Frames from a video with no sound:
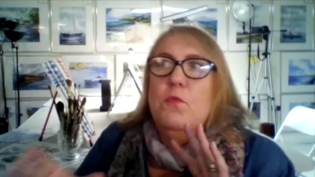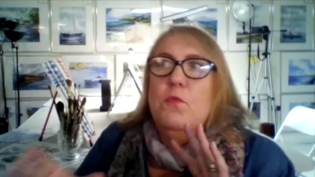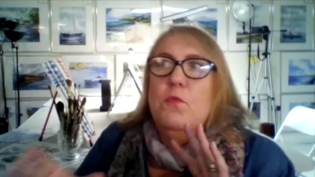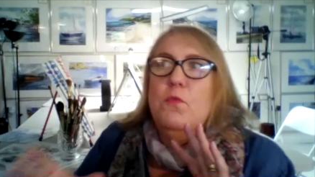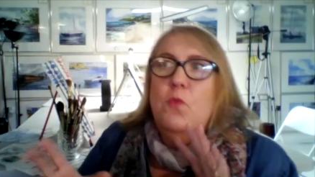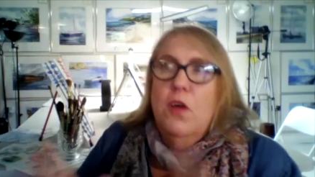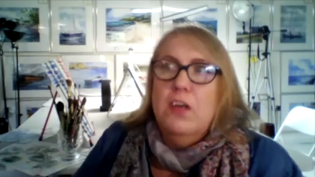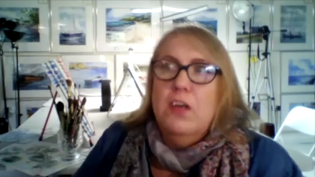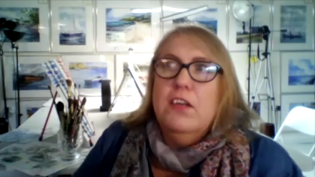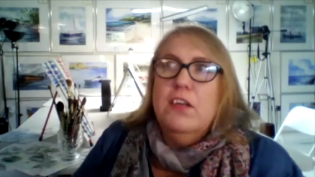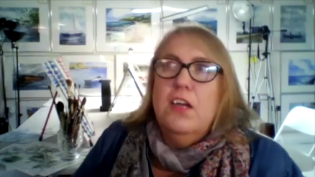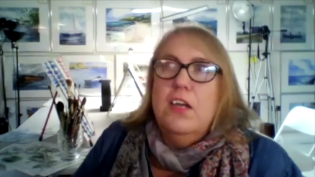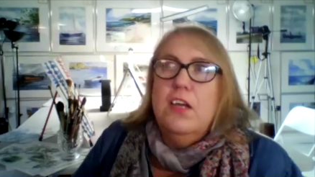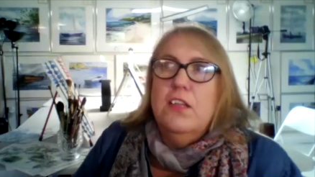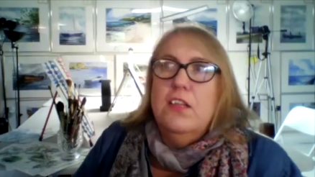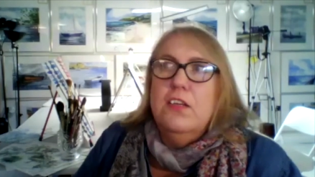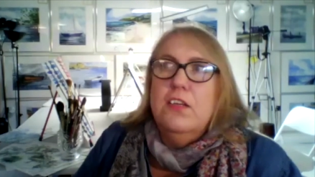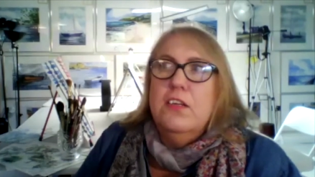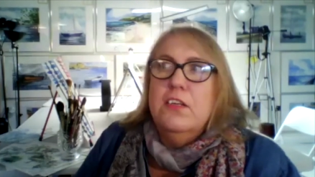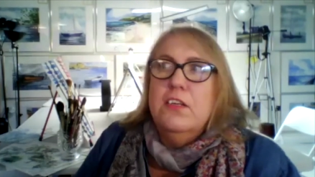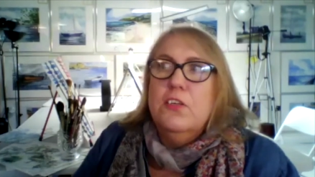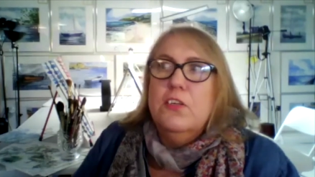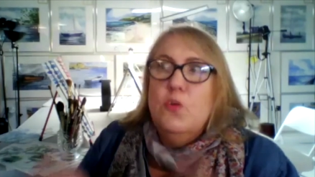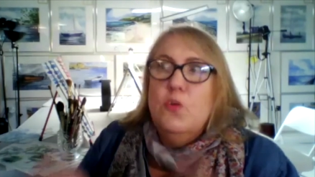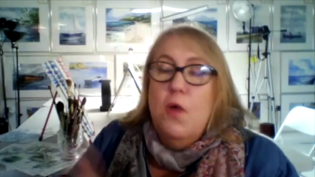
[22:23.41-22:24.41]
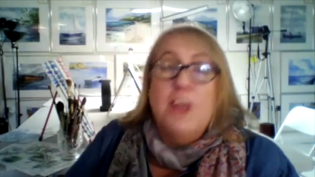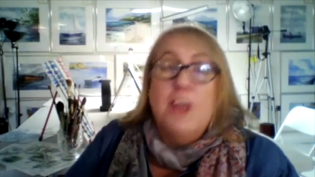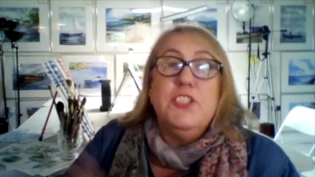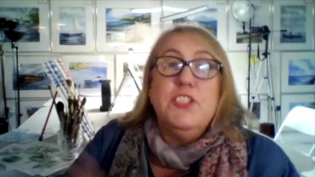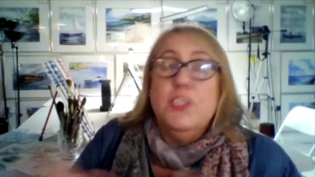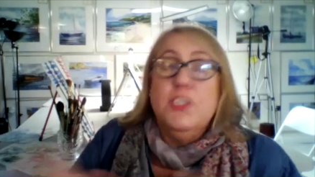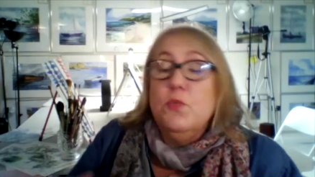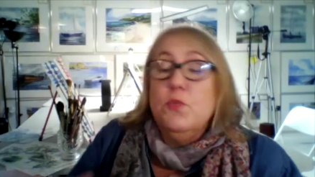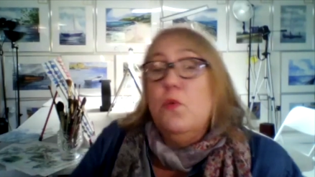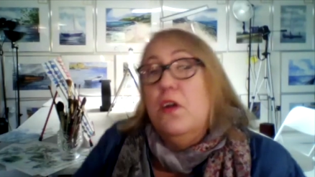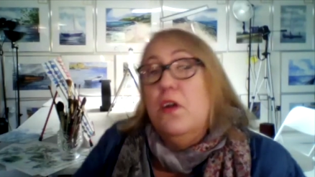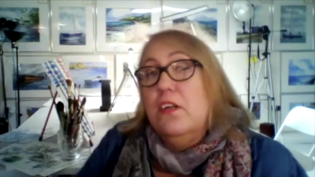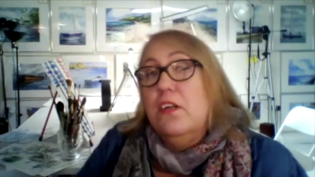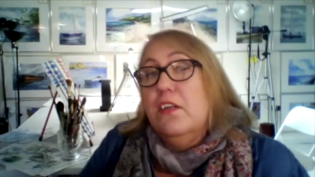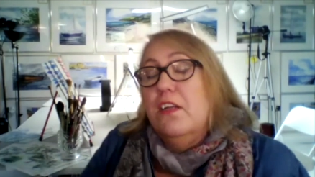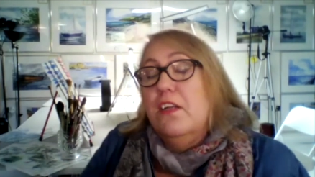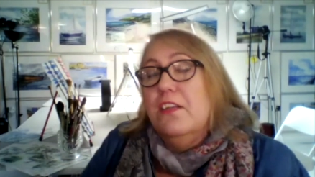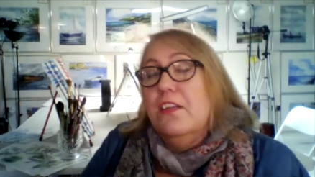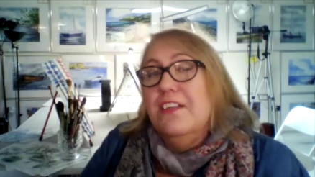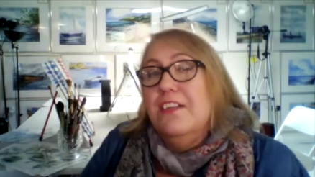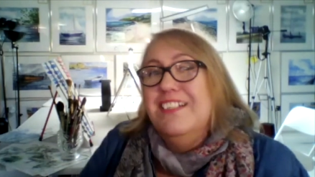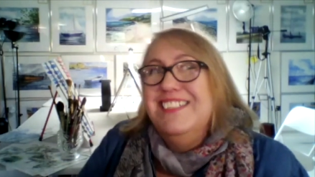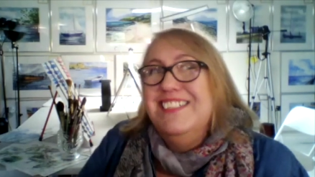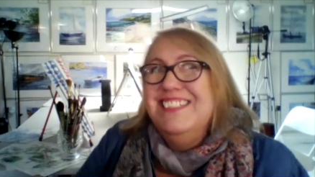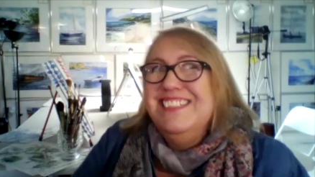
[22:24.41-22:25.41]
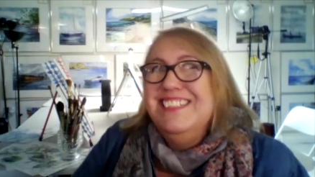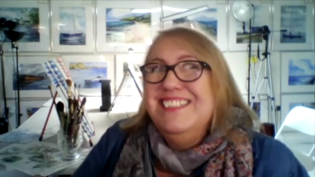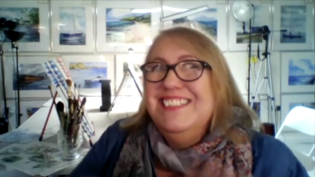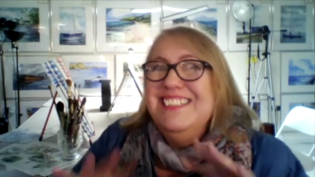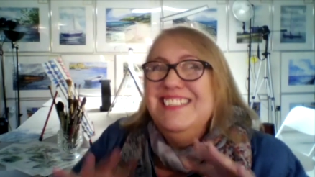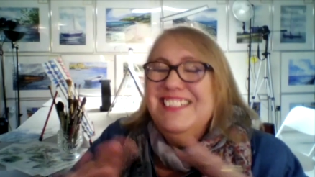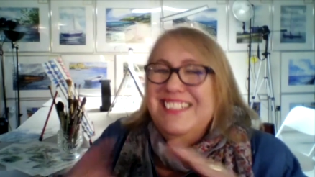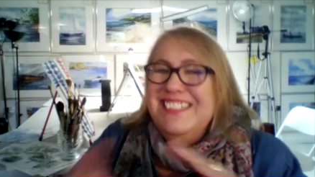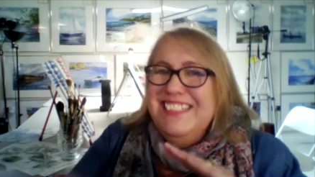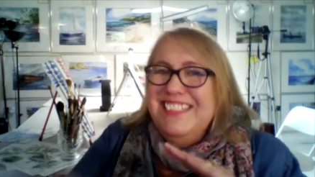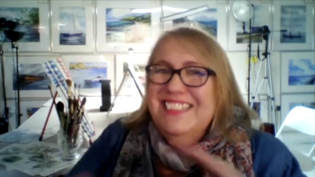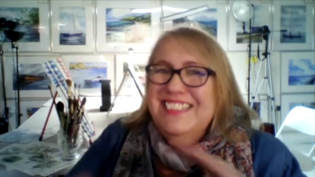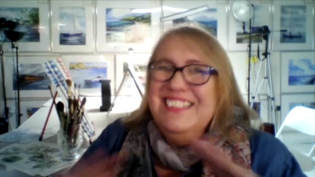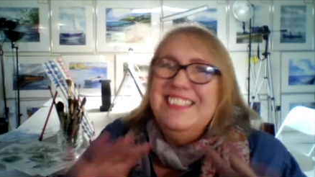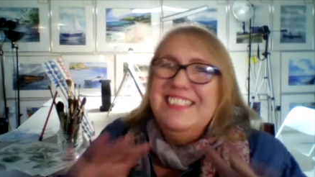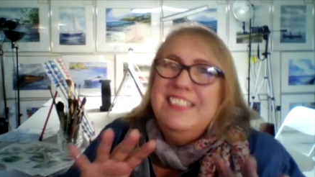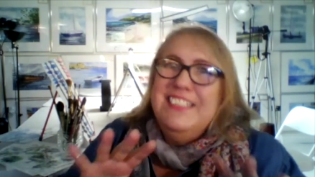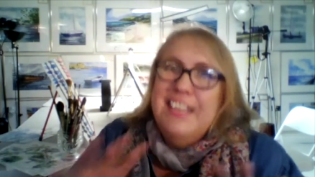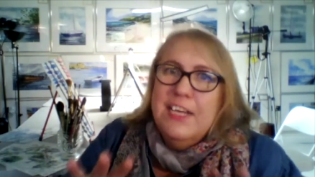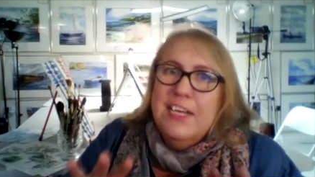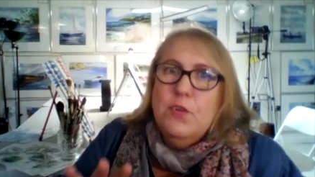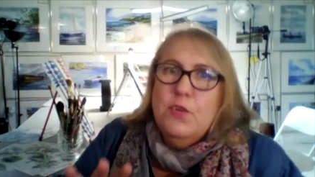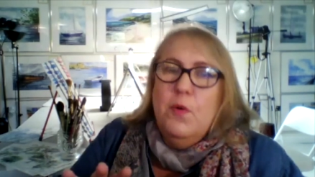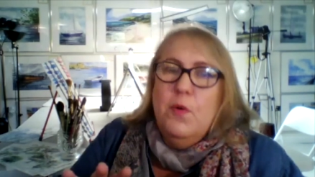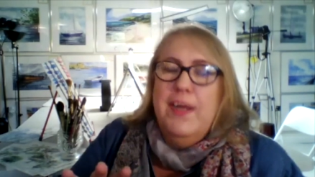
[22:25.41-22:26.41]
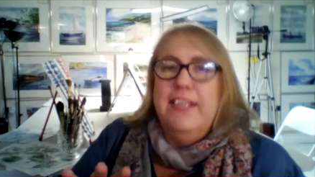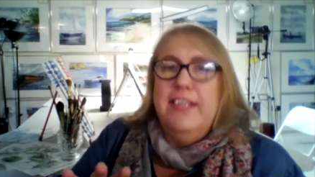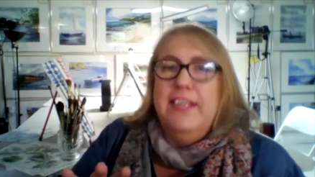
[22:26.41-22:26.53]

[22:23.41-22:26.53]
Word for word: watercolor, gouache is watercolor. Eh, not quite.